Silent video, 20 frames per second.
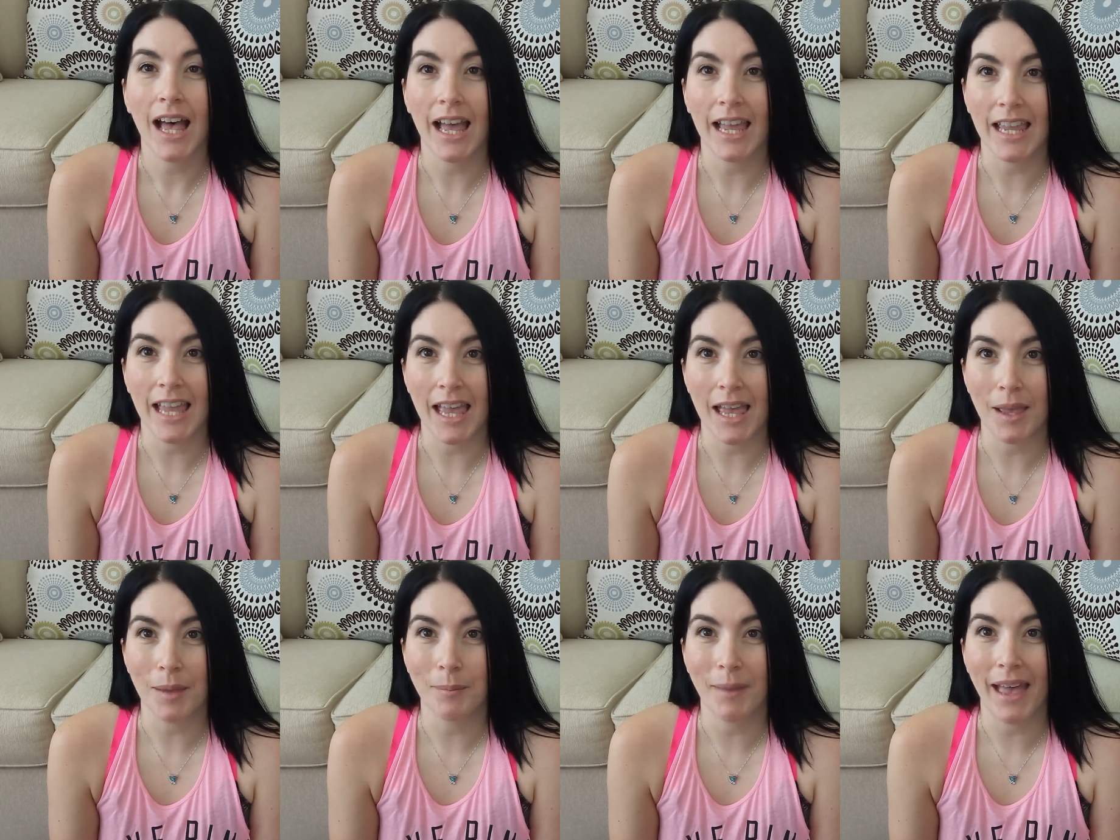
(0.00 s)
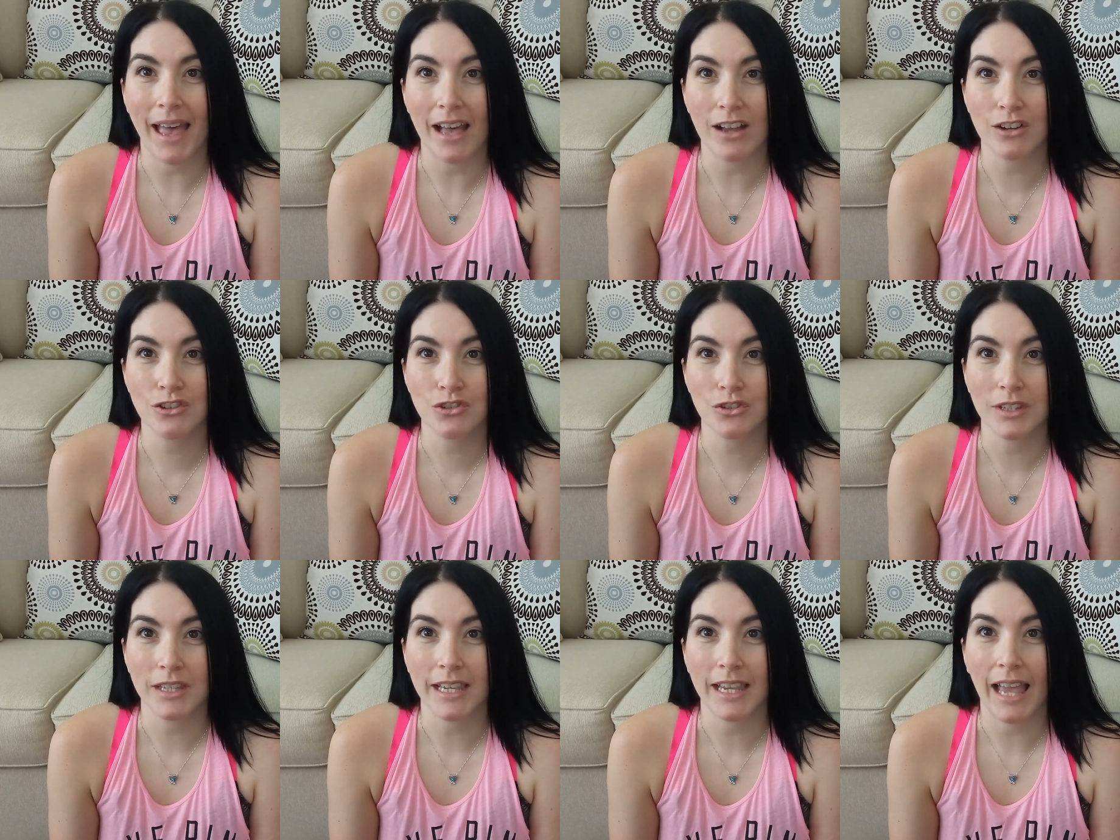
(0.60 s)
I am
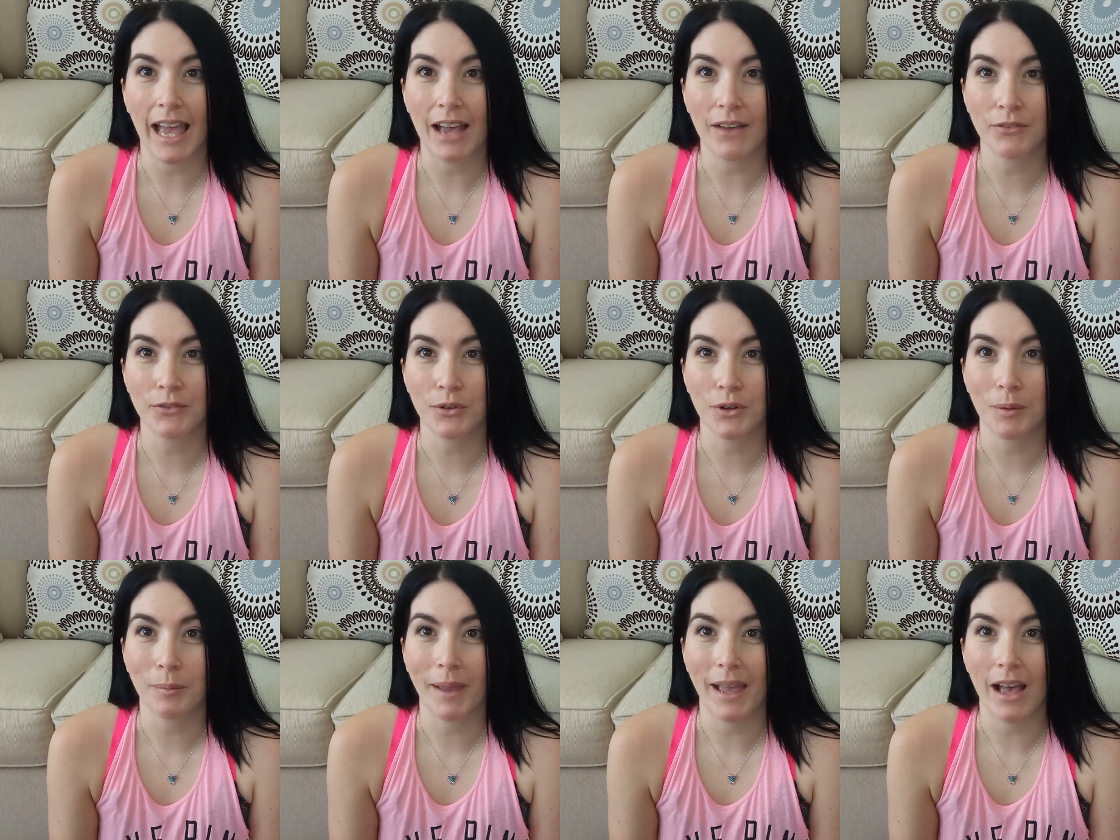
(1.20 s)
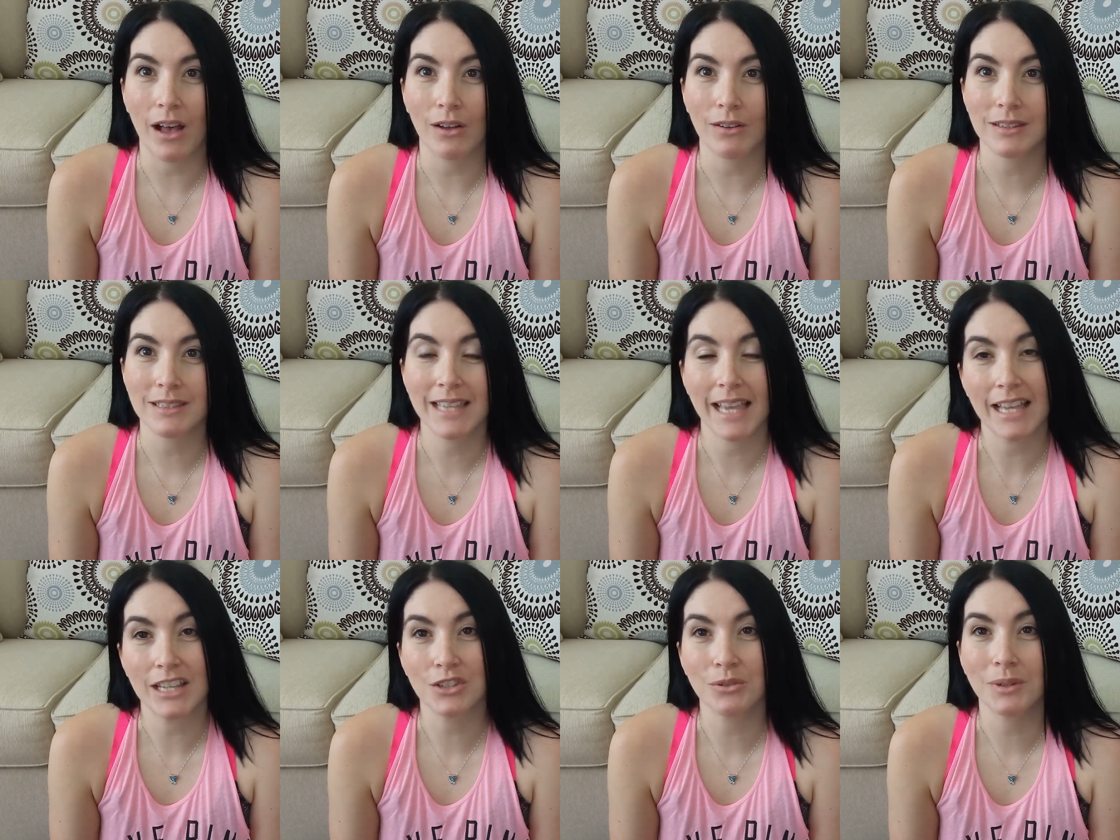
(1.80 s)
actually, after about
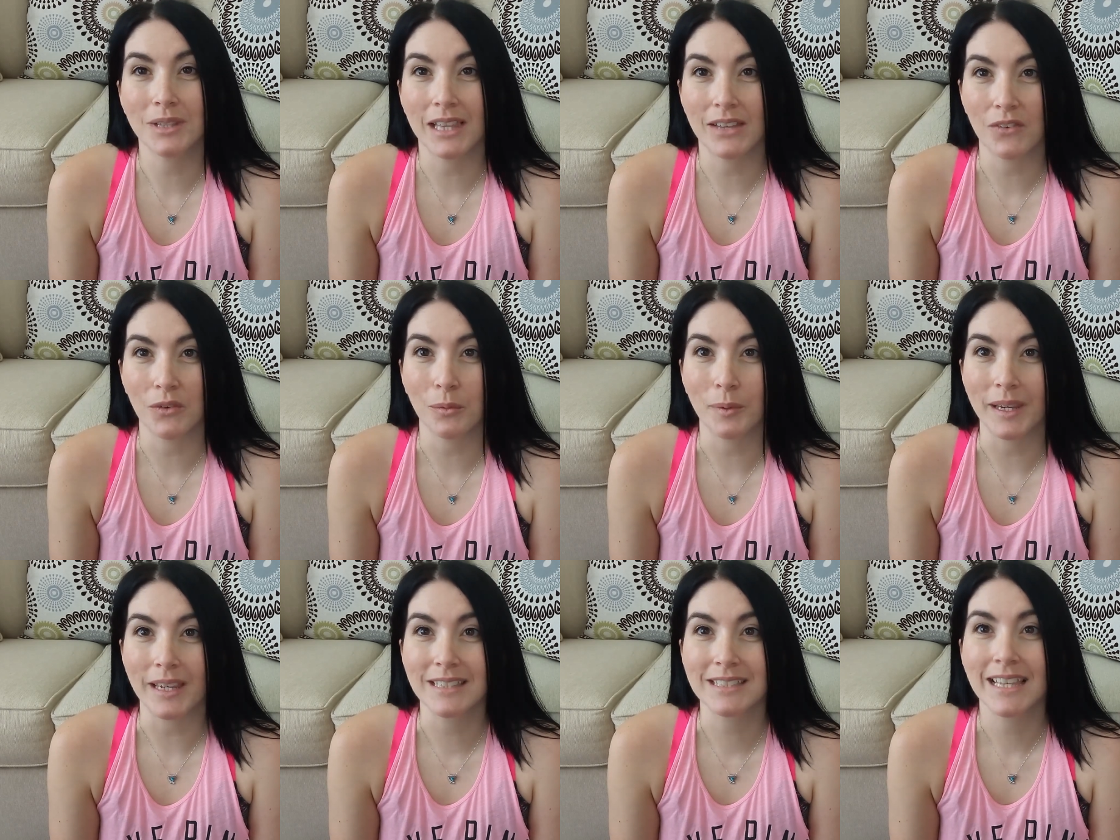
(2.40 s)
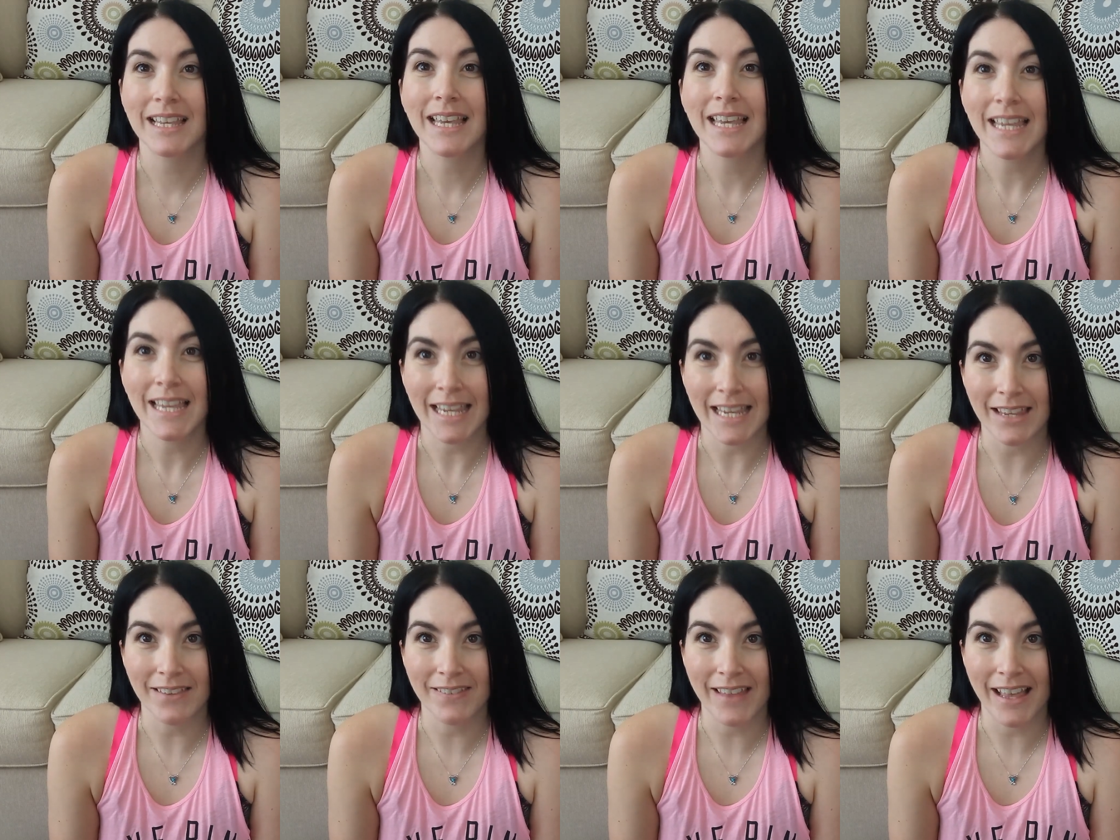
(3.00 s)
10 to 11 weeks,
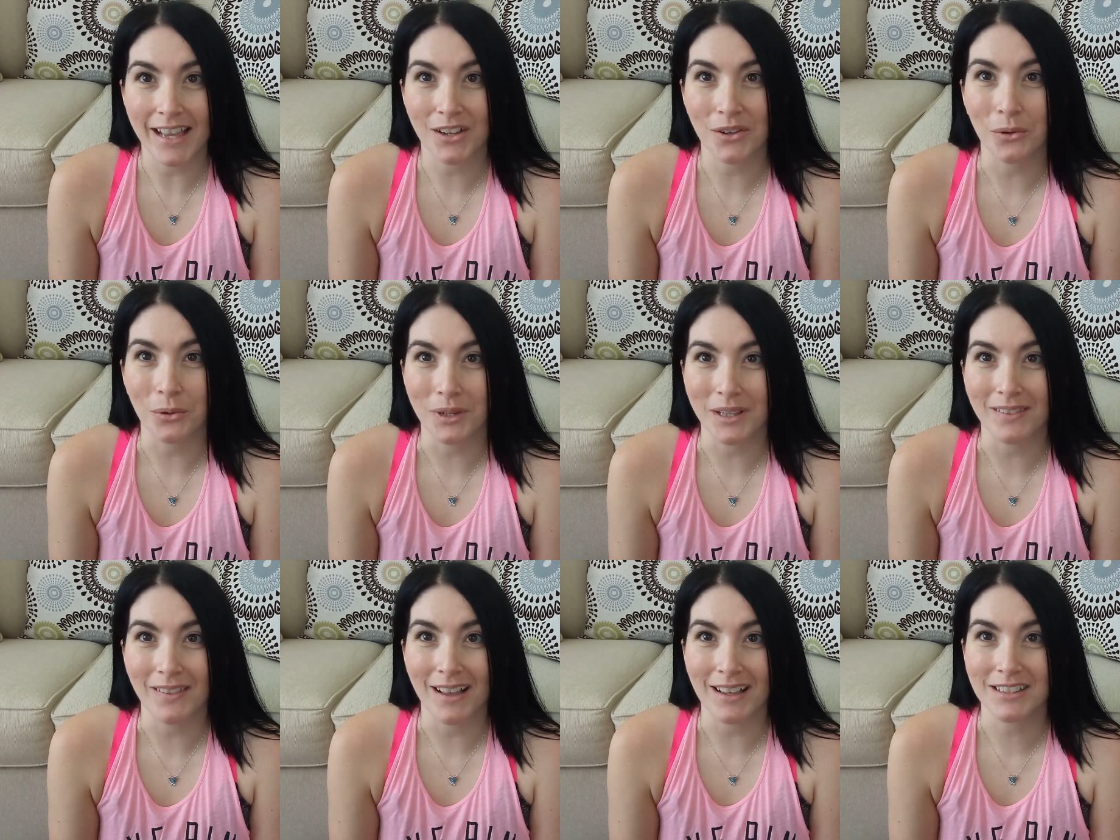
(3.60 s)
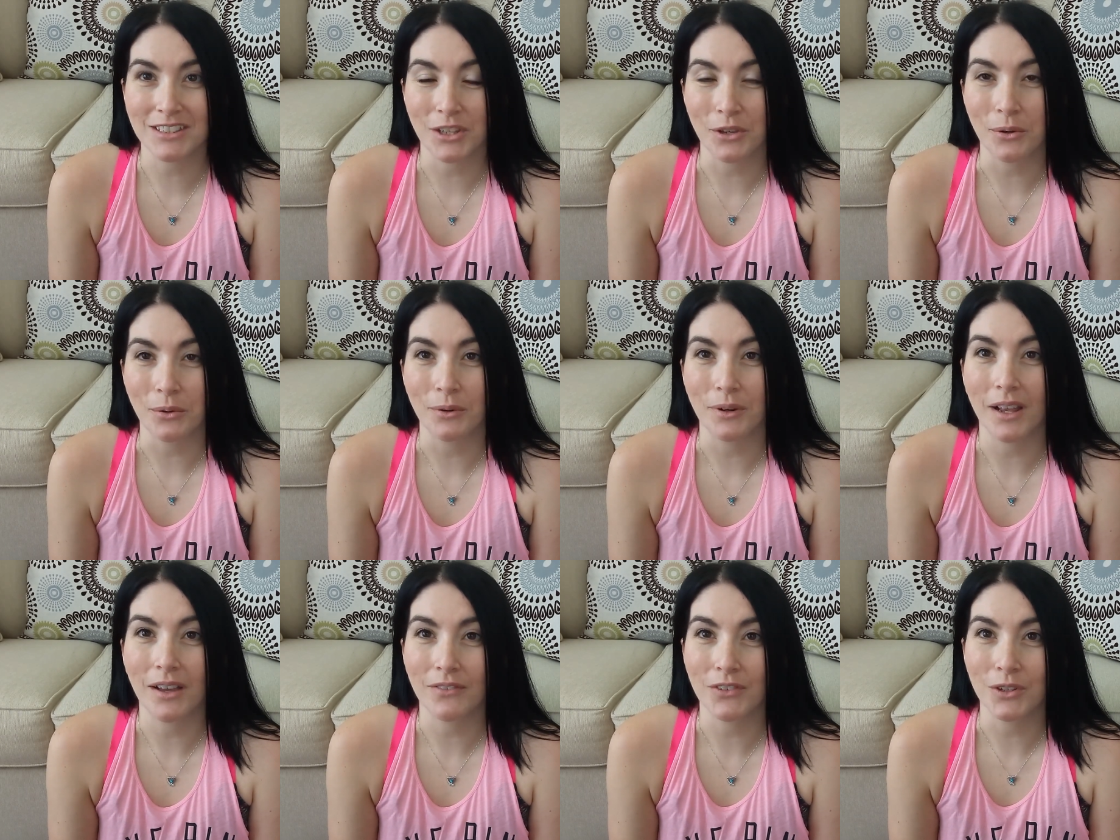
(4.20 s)
in that Goldilocks
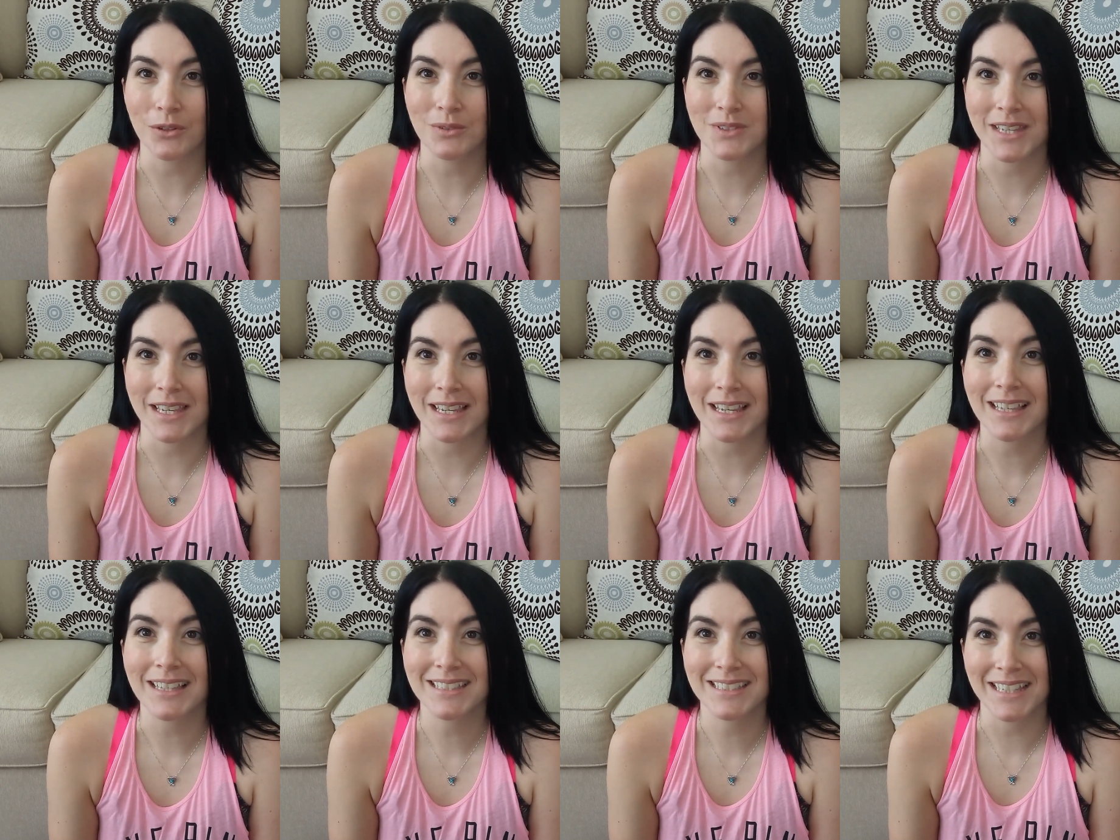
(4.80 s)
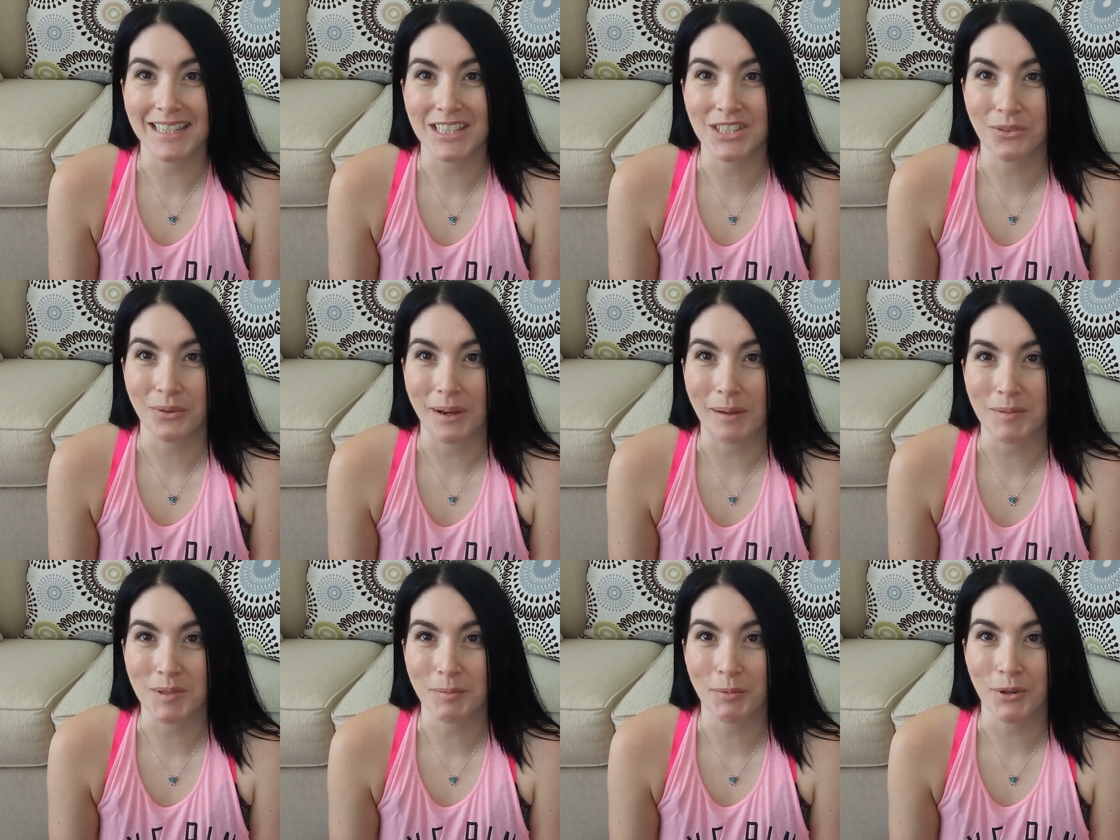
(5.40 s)
zone of using 6
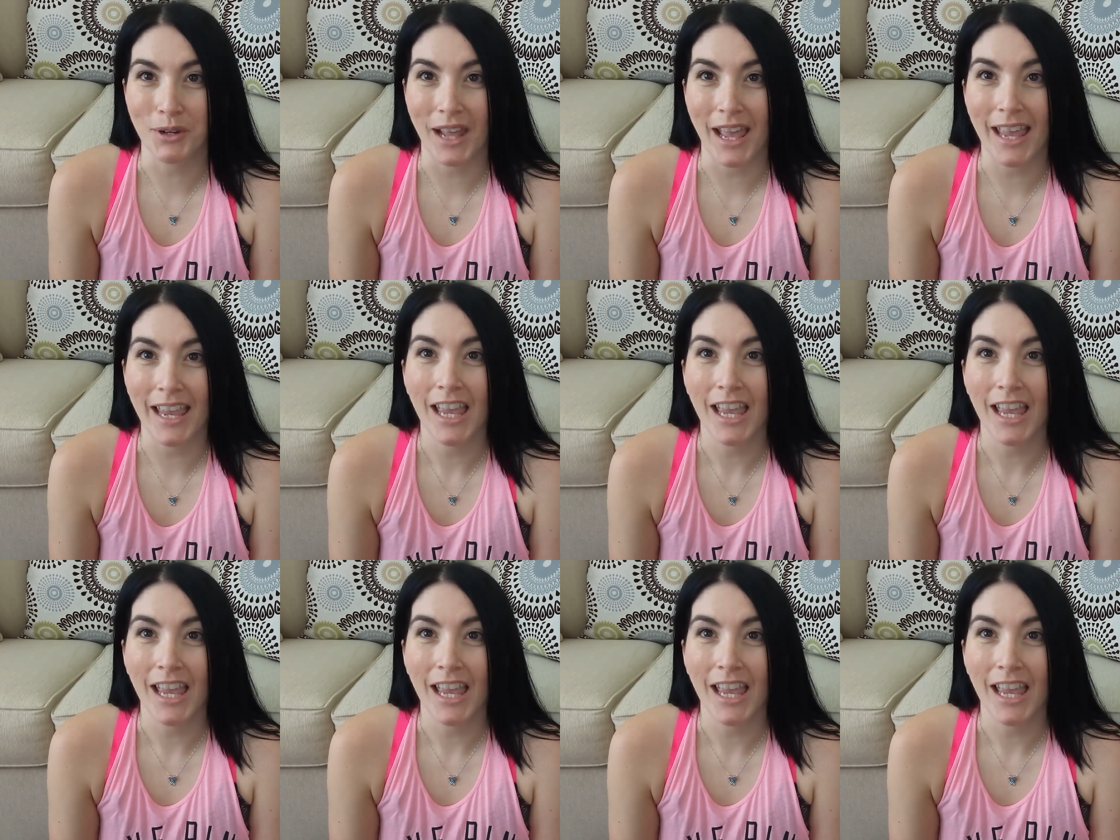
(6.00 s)
grams per day.